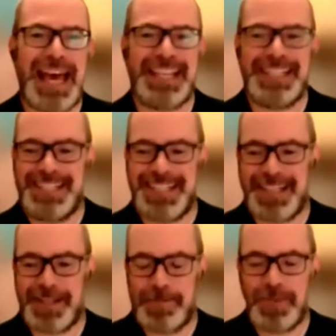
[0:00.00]
and
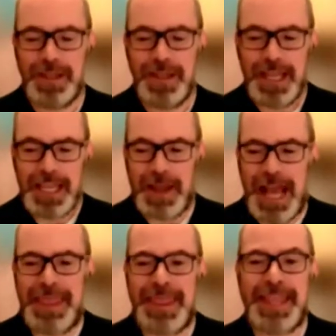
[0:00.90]
then
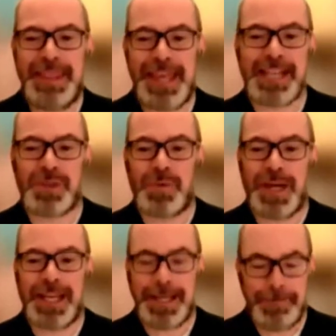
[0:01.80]
that's
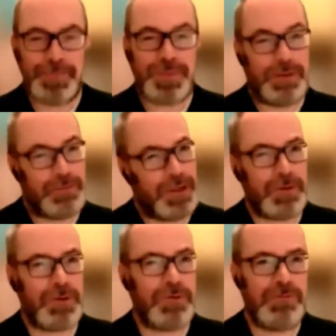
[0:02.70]
where
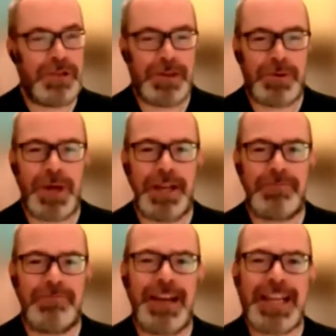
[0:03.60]
the real
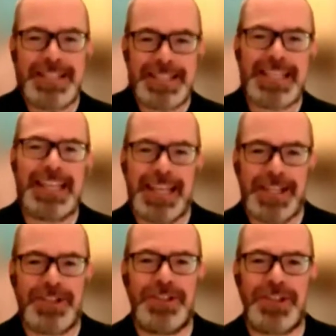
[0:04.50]
kind of
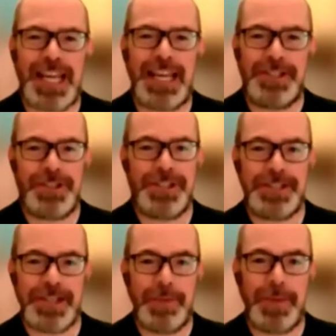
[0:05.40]
reconciliation
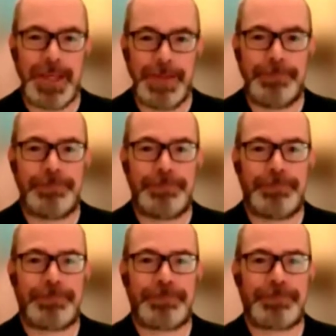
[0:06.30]
challenges come in.
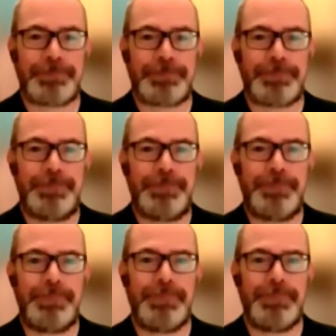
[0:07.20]
Cool.